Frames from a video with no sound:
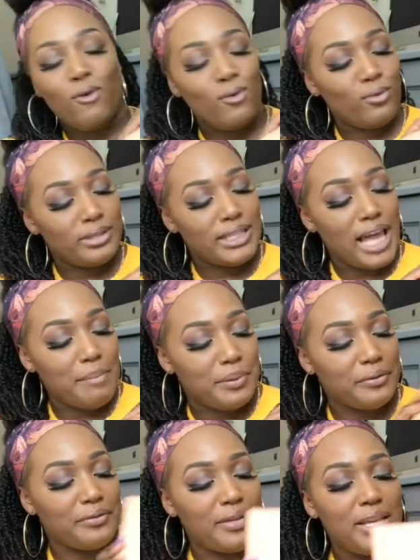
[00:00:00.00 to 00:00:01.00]
gold
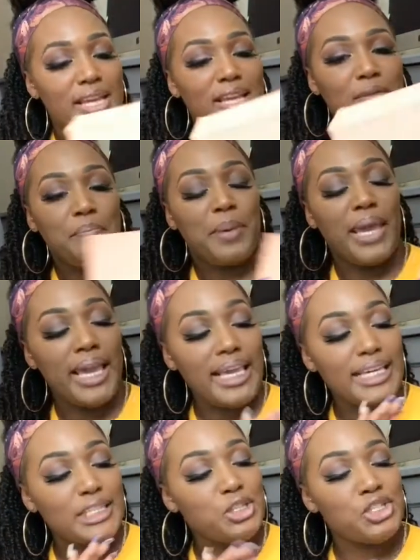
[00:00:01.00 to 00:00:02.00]
type of
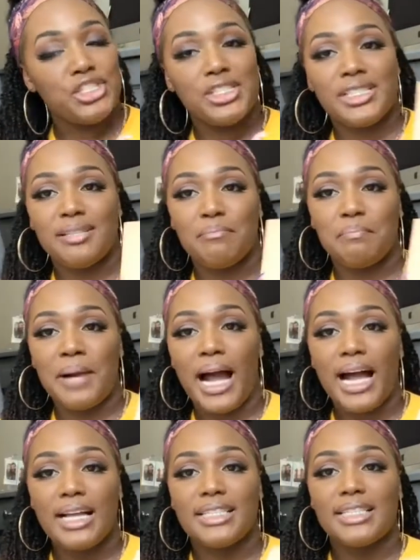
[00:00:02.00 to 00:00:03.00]
pinkish
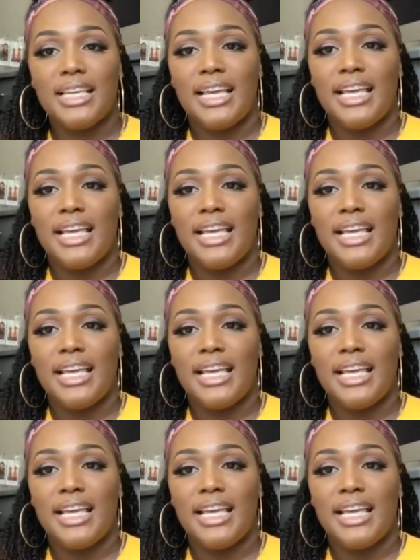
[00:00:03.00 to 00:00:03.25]
box.